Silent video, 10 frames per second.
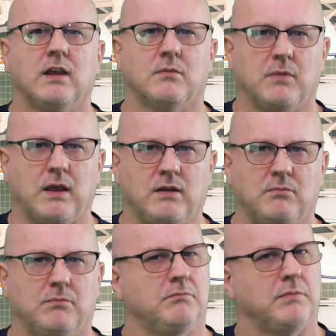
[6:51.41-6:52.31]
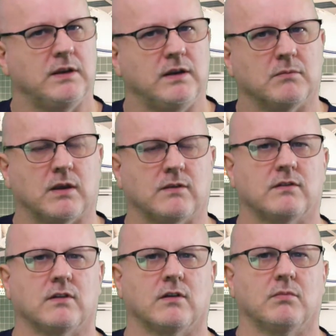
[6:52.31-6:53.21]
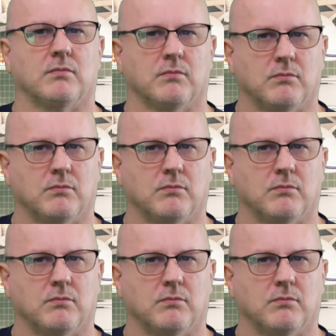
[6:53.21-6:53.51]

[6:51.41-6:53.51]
It may be deemed necessary,